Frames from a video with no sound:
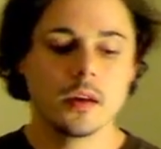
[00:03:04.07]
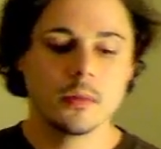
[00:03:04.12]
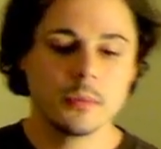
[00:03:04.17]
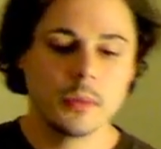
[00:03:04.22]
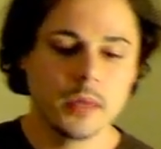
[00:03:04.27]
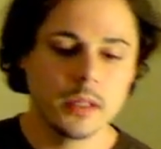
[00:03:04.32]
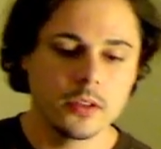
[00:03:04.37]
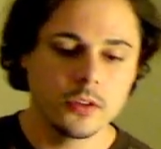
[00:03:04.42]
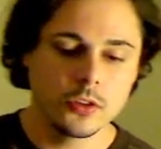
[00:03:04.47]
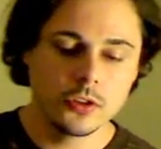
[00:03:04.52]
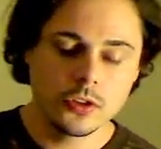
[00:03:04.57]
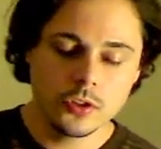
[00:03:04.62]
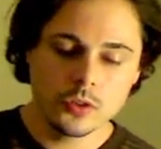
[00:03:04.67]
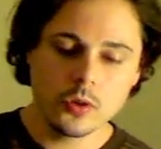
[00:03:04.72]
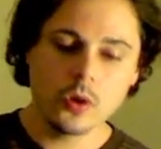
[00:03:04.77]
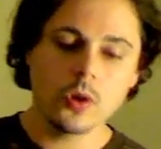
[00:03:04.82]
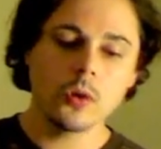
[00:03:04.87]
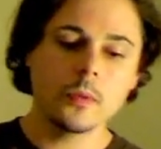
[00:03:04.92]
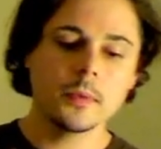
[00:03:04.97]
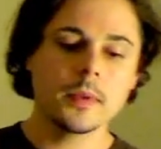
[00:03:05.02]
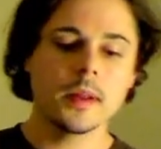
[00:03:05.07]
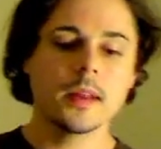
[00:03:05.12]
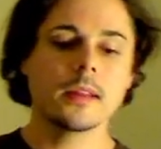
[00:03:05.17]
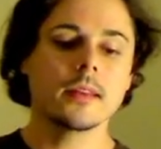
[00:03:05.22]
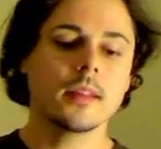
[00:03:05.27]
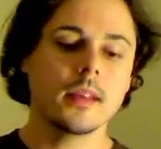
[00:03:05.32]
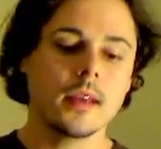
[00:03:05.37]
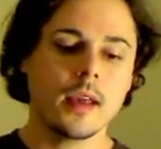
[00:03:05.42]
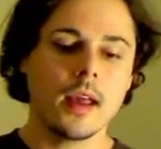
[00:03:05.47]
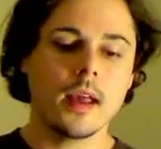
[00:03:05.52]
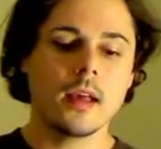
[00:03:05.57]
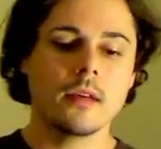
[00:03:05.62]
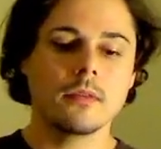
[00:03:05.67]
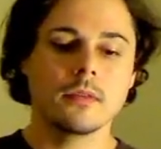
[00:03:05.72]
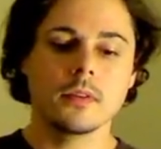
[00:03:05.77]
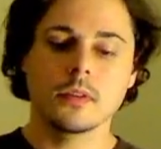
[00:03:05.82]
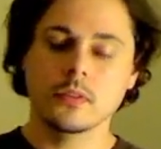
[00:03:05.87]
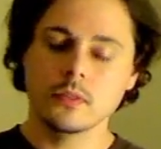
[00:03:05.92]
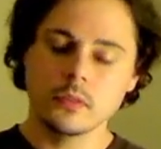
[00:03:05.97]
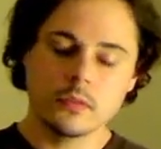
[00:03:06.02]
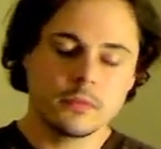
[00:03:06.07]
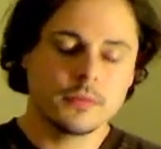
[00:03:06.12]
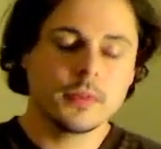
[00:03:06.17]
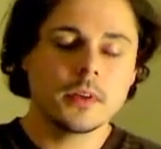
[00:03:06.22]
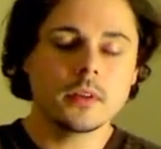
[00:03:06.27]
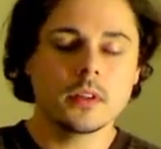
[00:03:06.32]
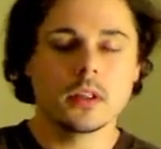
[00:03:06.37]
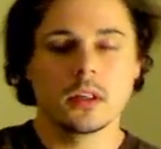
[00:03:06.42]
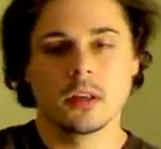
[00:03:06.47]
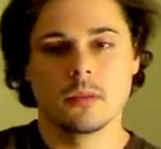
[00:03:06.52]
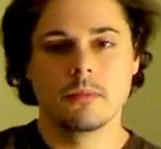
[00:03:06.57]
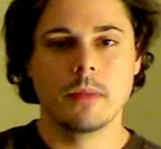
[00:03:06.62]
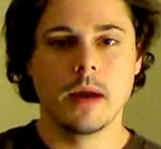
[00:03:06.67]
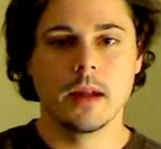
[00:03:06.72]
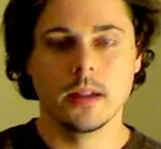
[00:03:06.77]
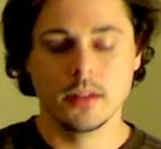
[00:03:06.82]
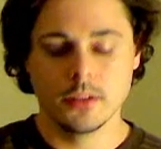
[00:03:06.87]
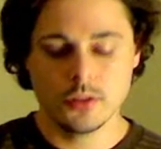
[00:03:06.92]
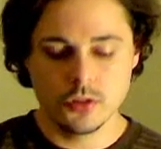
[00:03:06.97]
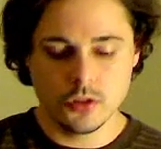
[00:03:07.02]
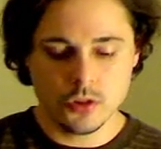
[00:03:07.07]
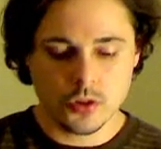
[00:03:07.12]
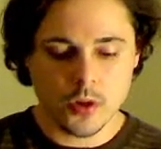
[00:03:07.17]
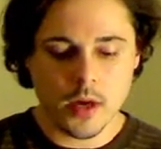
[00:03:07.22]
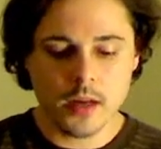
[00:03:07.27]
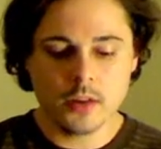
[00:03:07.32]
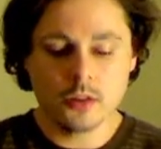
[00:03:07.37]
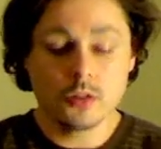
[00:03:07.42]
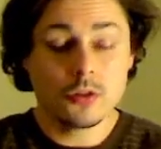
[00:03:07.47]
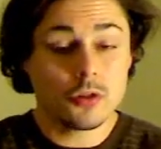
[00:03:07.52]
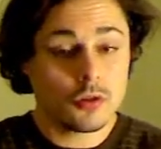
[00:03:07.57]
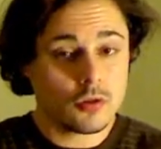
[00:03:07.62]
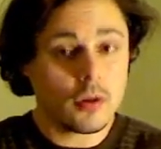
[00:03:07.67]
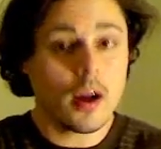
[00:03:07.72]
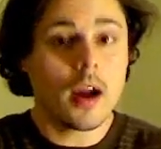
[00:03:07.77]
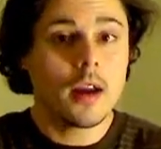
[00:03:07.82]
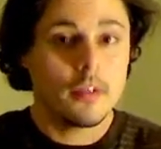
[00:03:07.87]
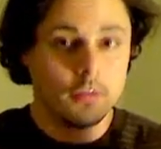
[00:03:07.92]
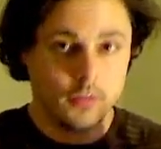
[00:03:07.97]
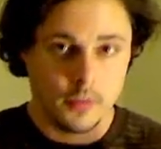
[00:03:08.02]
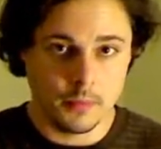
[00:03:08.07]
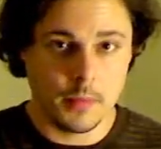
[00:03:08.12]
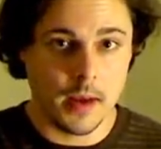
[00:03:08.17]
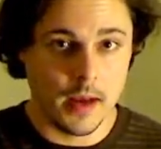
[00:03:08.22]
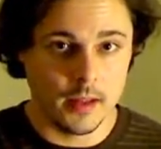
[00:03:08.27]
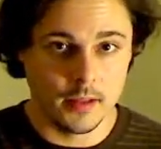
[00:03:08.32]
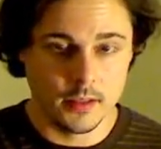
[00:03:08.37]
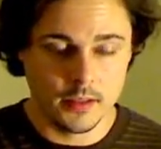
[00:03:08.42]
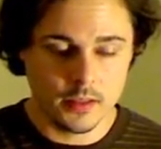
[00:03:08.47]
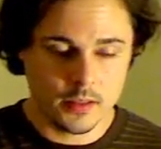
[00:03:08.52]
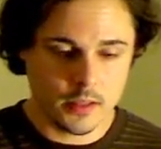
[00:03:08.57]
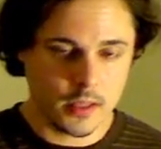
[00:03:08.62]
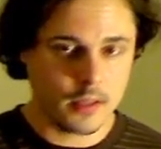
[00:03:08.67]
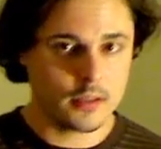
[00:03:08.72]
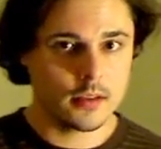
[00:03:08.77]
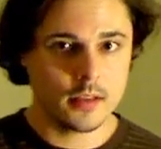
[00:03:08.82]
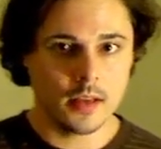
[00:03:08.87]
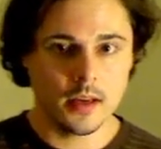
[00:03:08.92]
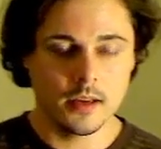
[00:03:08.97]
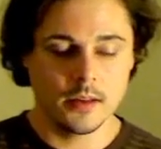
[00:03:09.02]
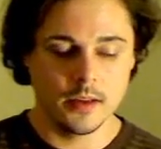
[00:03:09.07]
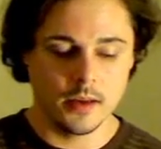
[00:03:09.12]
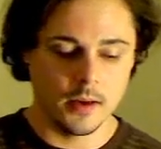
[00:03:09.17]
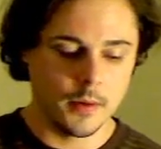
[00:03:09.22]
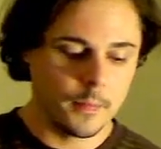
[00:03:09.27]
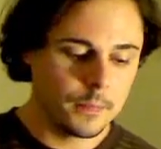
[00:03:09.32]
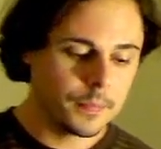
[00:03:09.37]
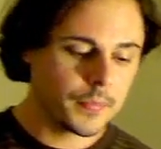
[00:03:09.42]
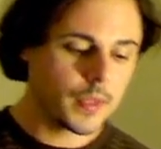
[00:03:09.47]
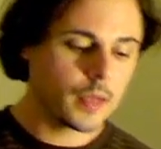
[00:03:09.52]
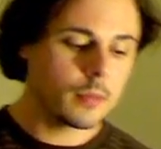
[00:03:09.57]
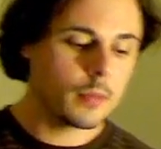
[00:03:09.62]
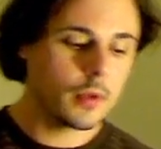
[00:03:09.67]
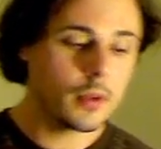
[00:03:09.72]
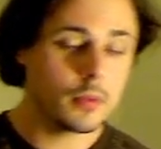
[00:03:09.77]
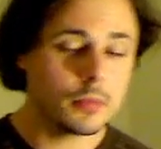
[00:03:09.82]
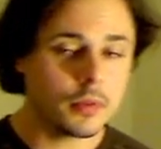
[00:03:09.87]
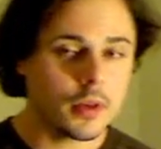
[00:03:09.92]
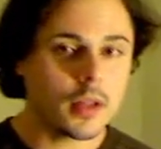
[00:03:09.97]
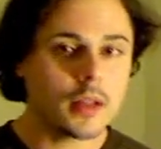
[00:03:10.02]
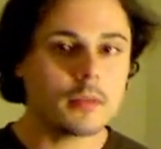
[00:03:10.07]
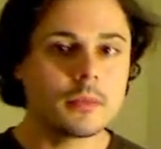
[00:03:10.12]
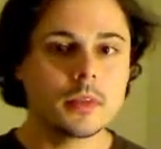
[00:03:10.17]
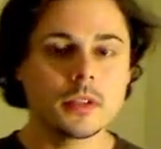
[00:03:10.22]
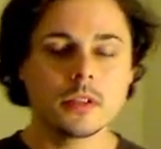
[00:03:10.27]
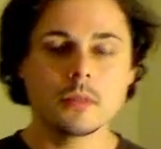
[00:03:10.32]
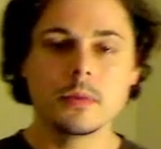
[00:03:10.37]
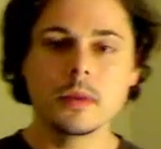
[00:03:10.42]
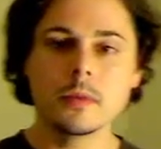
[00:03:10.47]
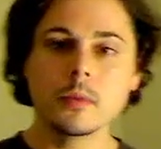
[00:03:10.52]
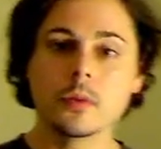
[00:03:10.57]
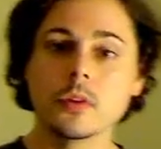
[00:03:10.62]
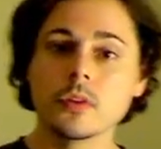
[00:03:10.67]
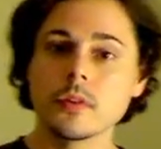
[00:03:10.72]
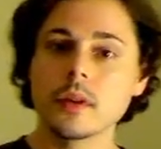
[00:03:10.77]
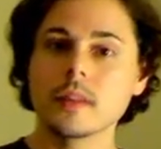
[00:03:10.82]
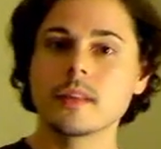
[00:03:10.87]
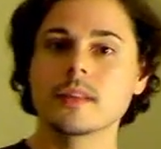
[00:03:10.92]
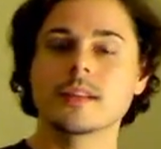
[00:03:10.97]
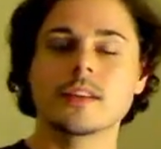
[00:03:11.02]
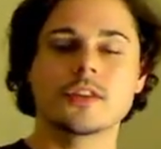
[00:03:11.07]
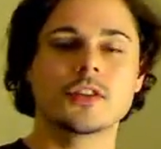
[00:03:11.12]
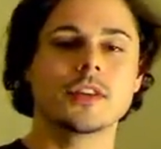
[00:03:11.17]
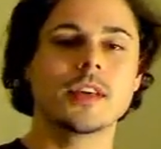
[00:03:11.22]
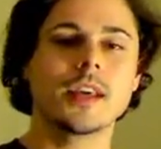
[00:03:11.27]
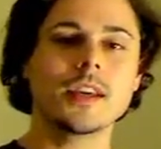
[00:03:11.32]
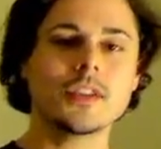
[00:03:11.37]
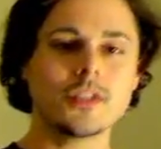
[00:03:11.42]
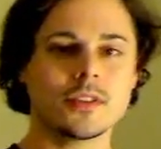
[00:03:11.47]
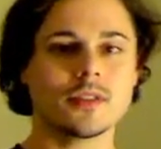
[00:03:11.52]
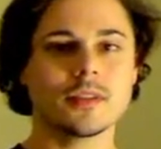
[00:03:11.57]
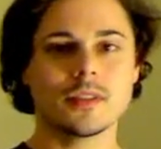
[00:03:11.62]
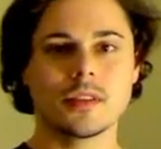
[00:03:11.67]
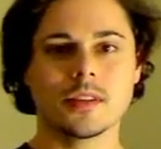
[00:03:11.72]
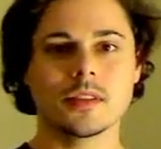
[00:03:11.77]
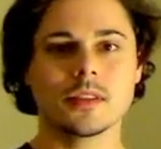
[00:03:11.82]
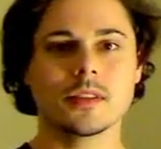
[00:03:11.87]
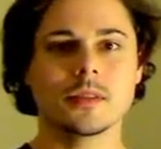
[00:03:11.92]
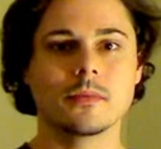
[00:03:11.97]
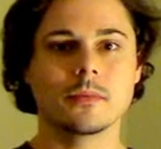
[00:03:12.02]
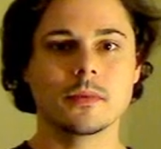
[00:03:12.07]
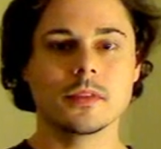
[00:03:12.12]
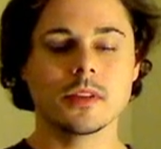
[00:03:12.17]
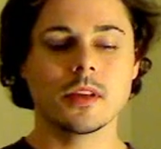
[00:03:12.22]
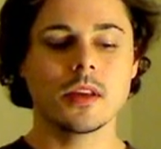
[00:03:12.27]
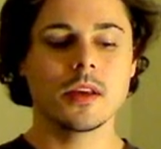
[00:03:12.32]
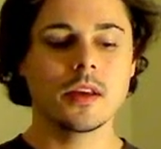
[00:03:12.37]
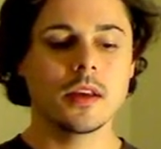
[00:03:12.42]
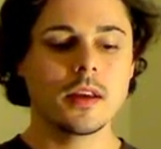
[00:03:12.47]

But you do hope that they have a fairly good balance. You strive for balance. That's the idea. But the problem is the people who create these educational systems